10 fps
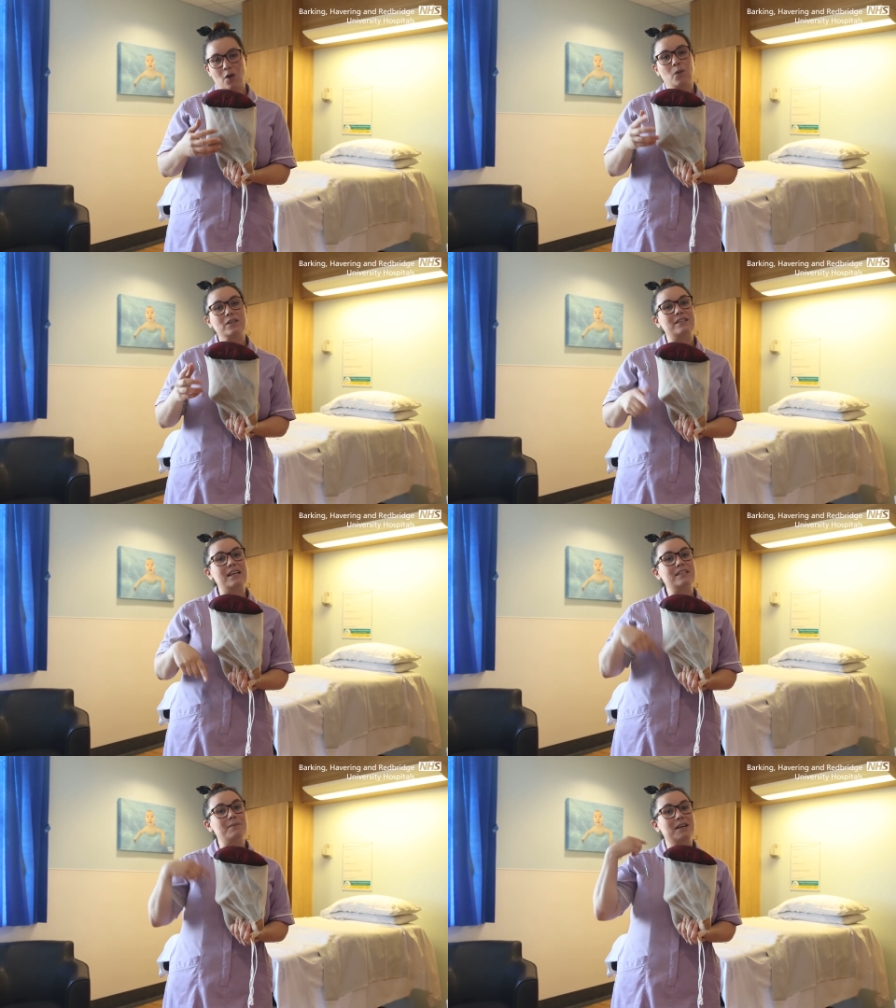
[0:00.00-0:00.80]
which
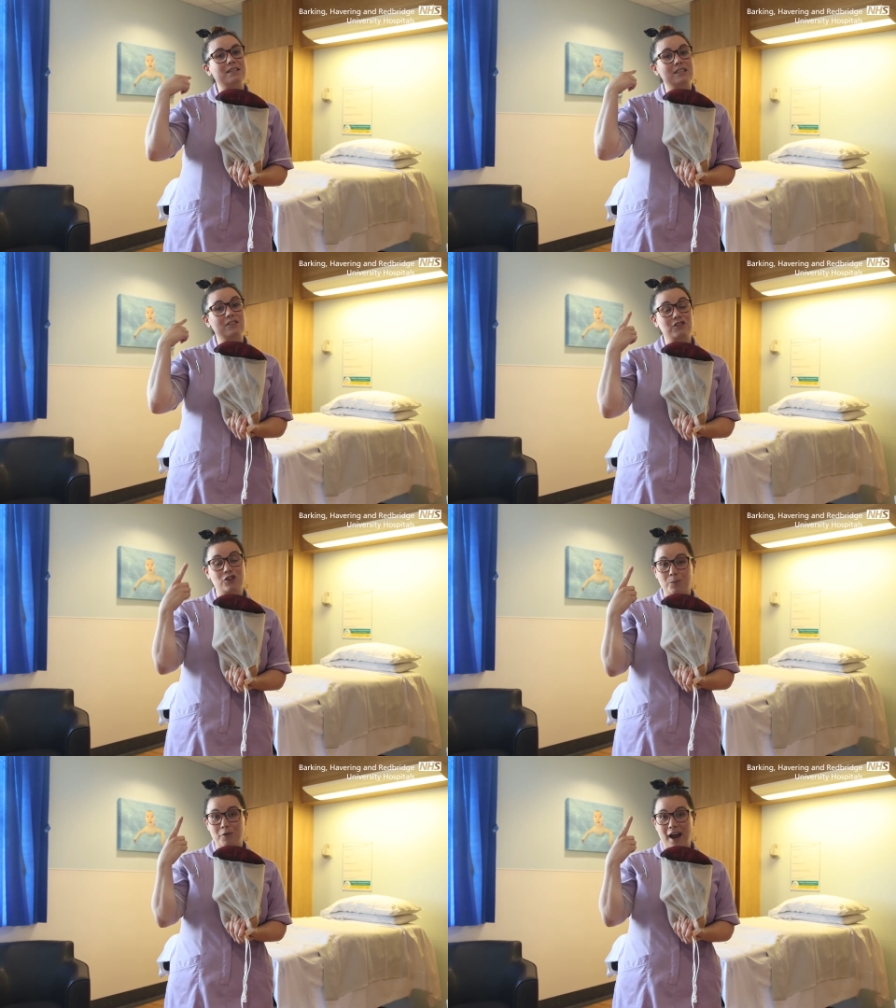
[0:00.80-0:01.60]
sends a message
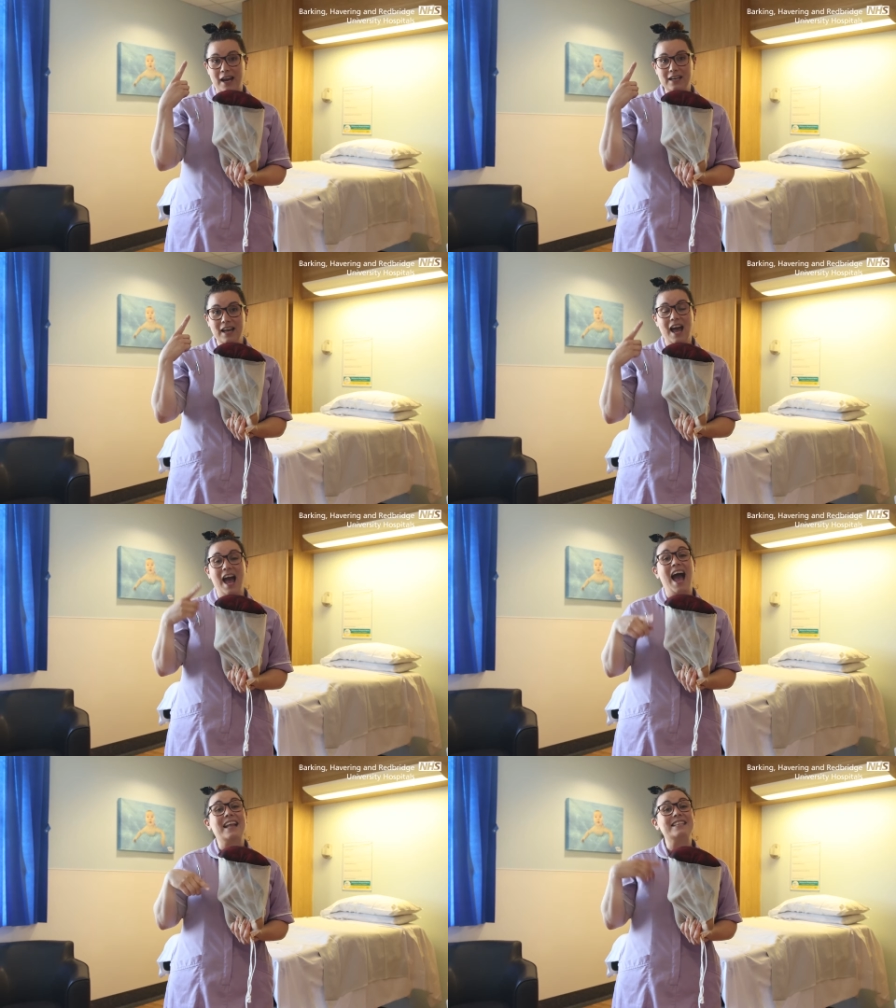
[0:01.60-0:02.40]
to your brain
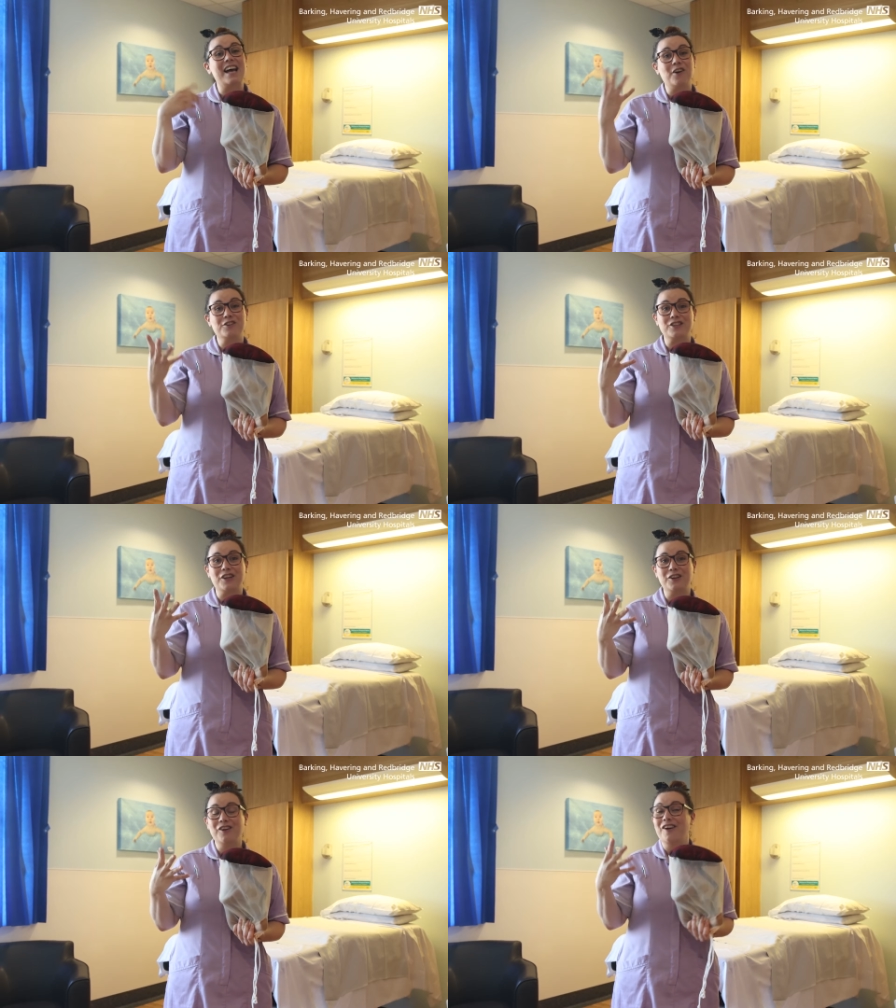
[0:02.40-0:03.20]
and tells
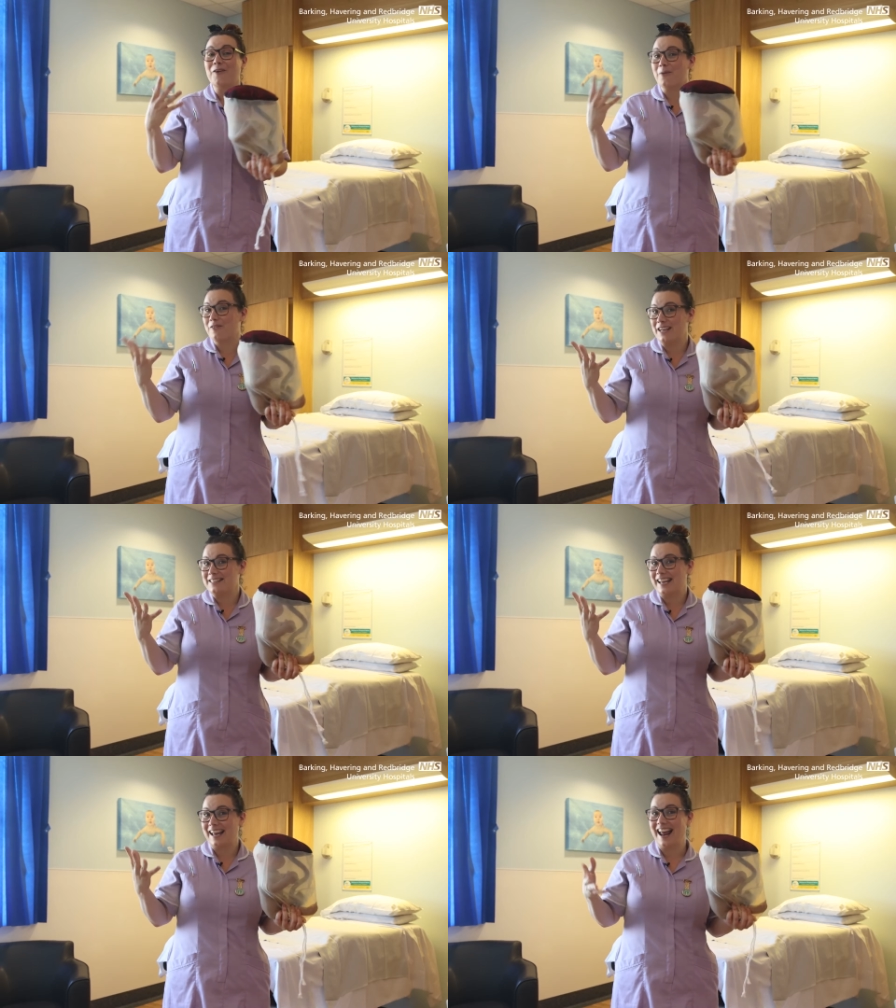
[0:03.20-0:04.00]
you, we're
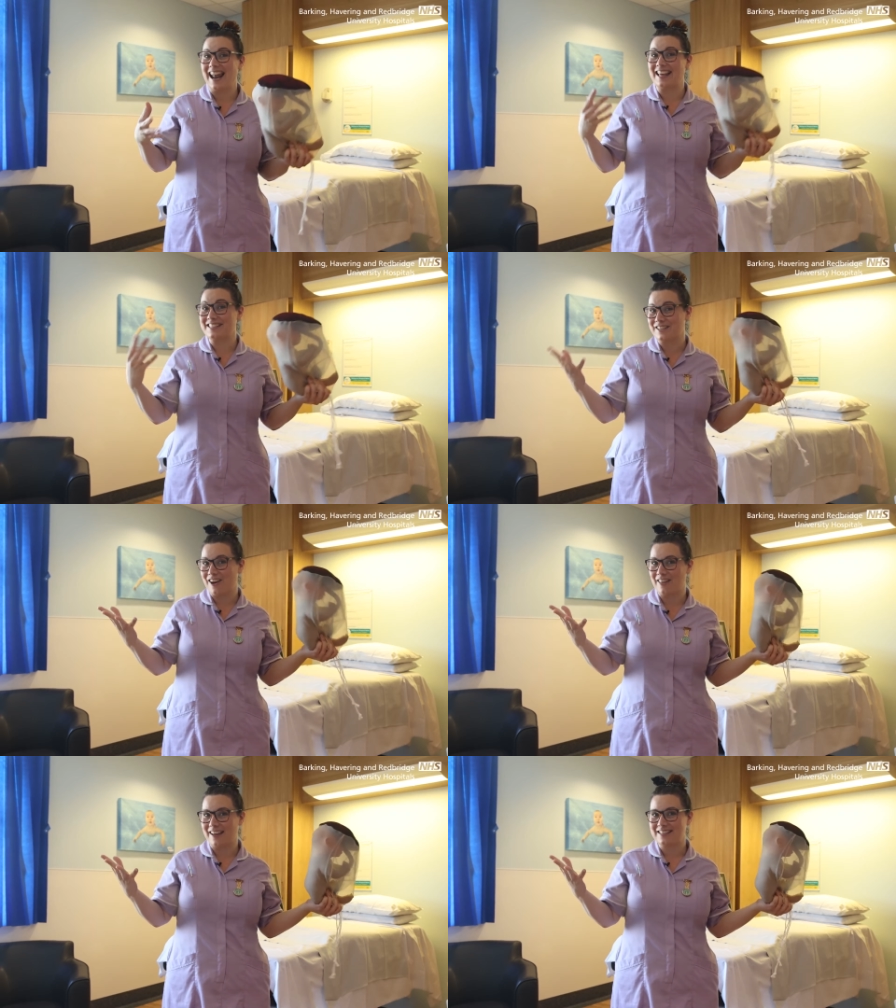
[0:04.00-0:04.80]
ready, let's
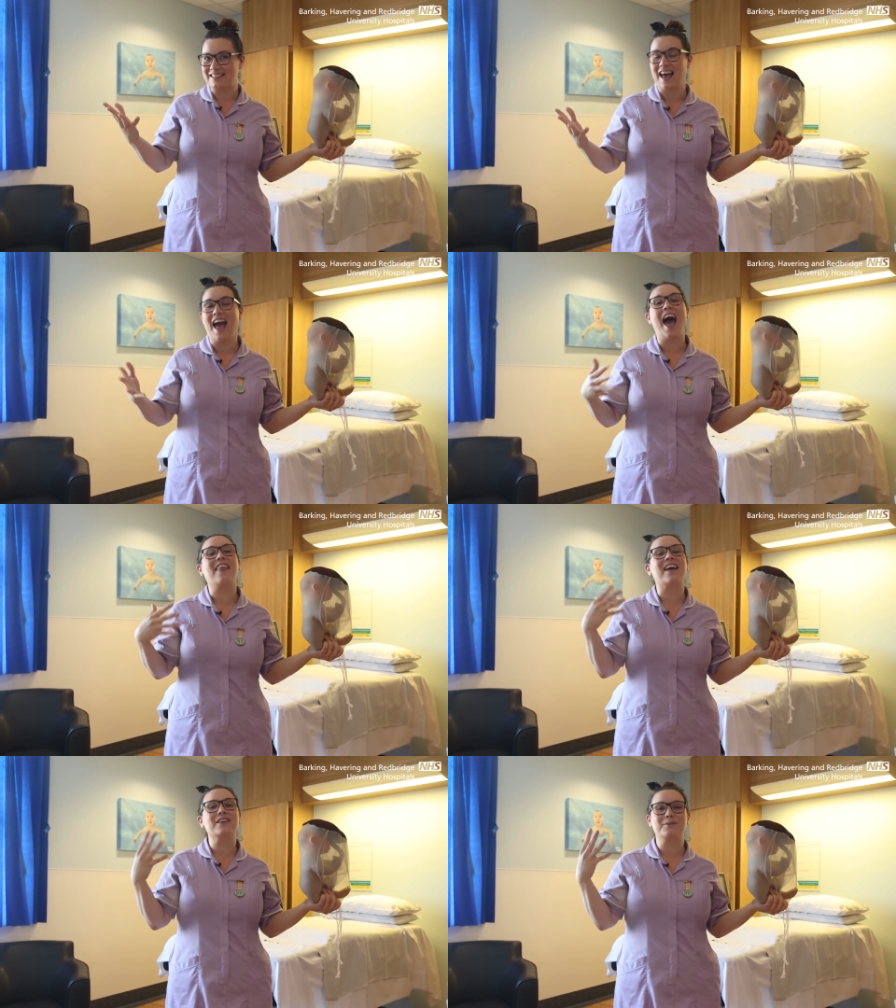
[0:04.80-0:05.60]
start this.
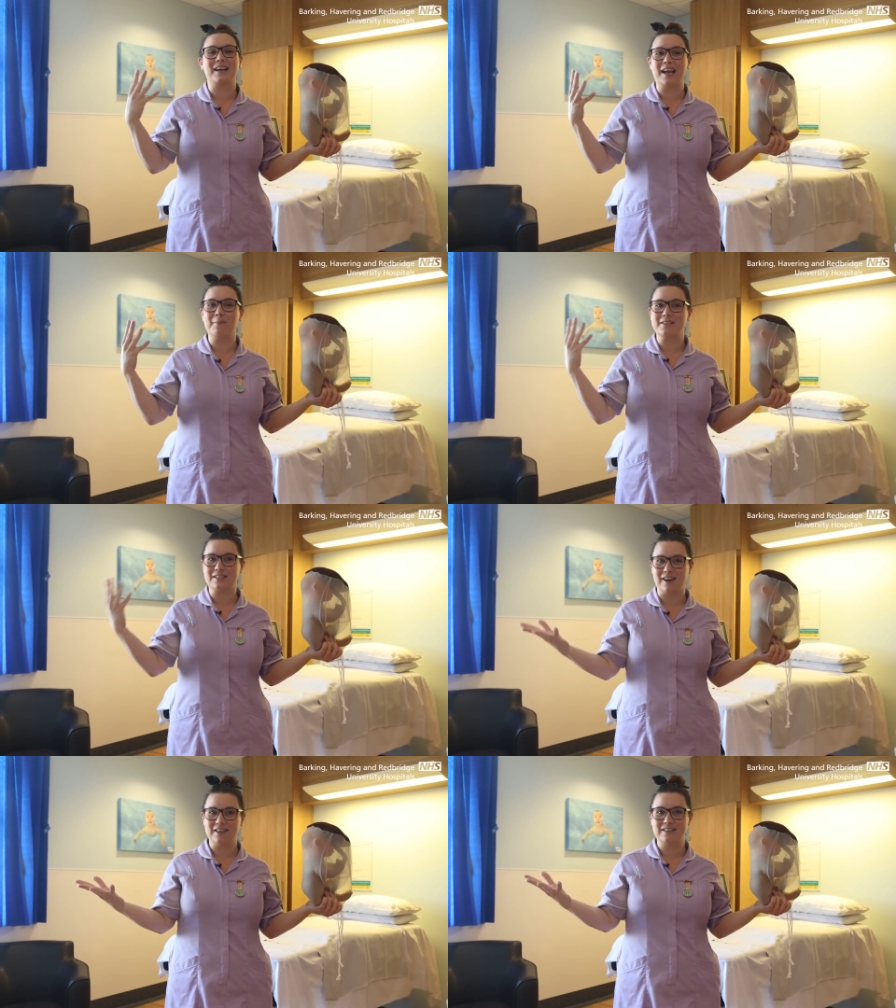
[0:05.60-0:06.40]
And that's when labour
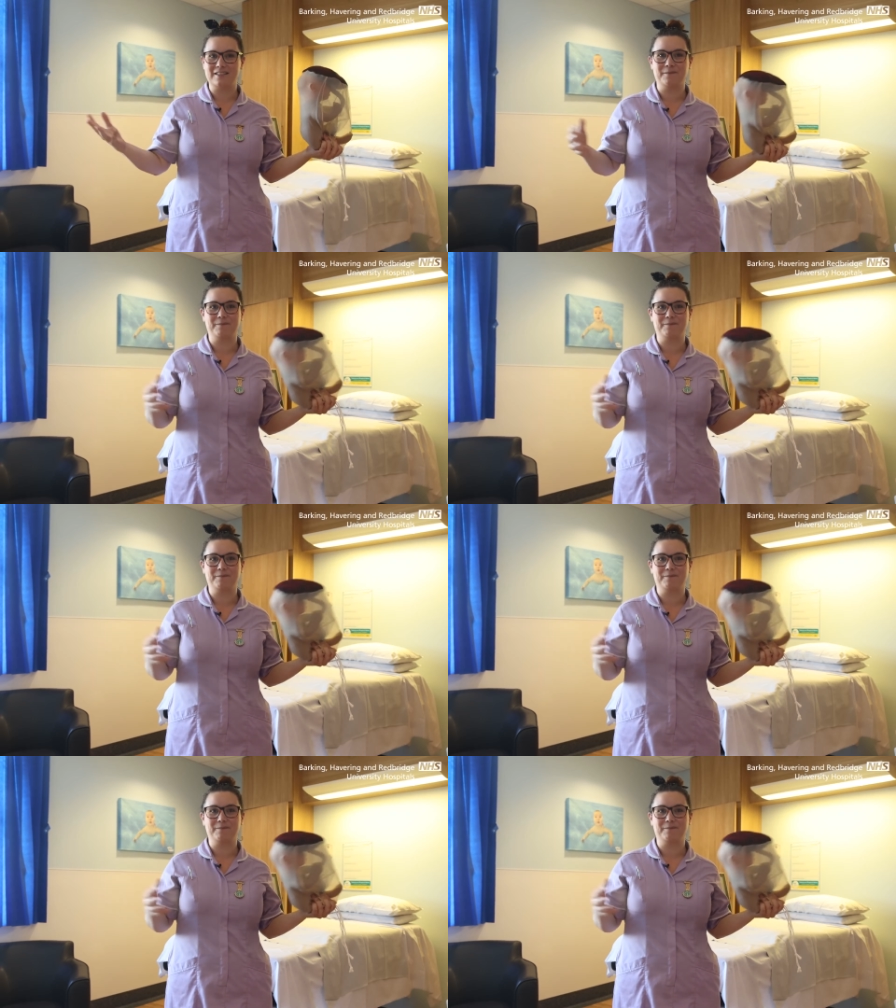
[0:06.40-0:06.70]
starts.